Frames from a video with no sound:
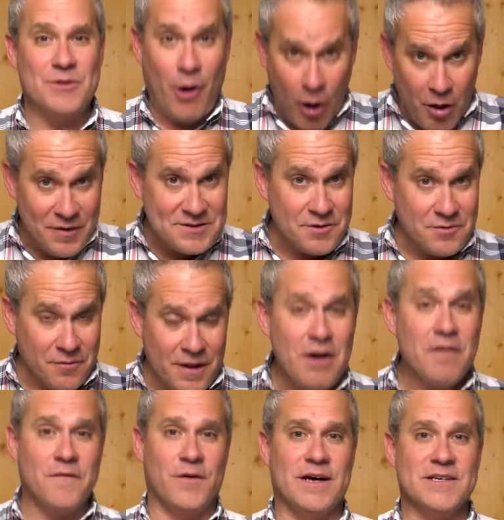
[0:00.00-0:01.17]
all these things are there
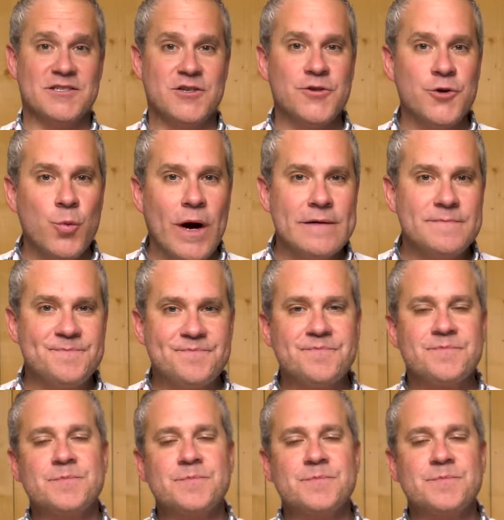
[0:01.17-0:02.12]
for us to do what?